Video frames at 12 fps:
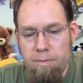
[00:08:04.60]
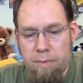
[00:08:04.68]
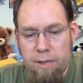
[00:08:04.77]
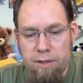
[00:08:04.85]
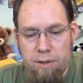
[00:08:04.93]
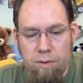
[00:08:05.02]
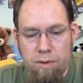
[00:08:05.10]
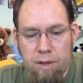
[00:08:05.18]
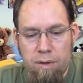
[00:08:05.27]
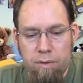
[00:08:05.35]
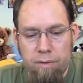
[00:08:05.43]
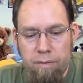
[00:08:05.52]
It's cool
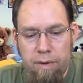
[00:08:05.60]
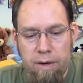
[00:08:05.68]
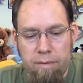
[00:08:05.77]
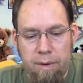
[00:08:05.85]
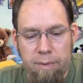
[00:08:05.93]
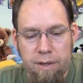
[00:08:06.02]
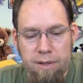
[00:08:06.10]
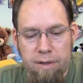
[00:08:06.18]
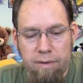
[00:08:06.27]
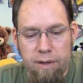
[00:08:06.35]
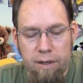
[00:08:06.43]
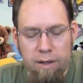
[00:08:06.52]
though, very reminiscent
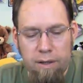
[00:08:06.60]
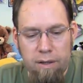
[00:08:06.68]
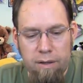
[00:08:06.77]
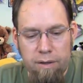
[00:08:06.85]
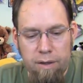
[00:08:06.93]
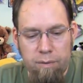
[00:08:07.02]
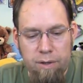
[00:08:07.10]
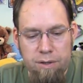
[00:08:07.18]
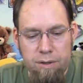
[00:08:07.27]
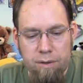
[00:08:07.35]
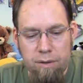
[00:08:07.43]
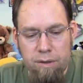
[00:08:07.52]
of the
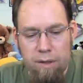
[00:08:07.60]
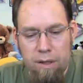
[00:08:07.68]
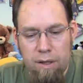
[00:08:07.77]
original